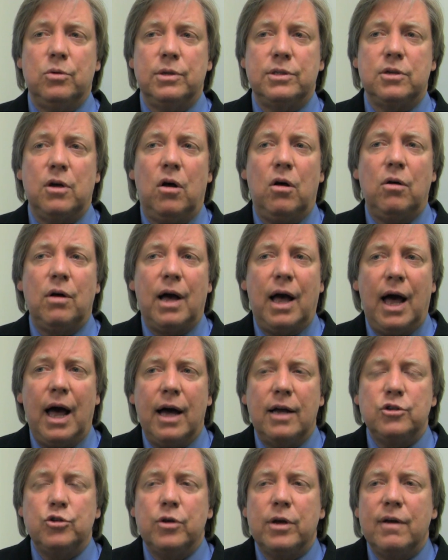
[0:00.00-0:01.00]
It's a whole
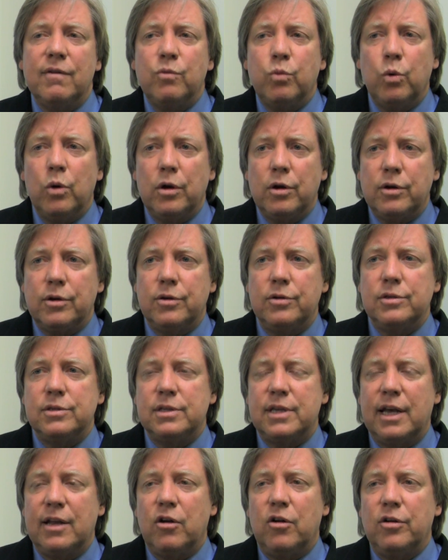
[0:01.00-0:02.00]
cadre of workers
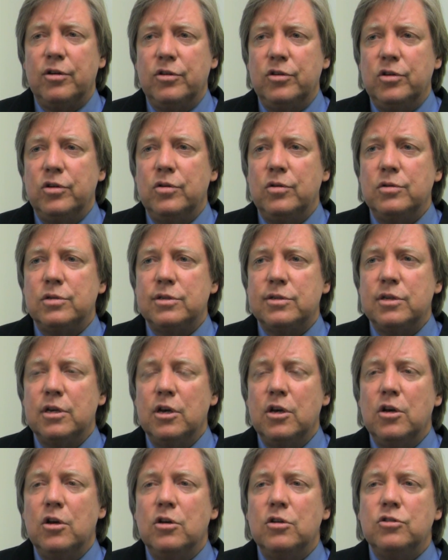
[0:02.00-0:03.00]
that are used
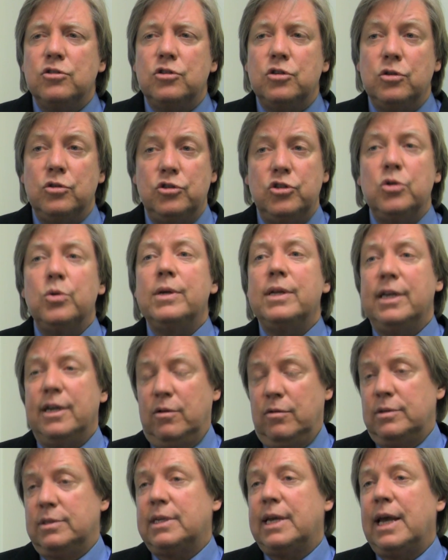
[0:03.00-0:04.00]
to do adherence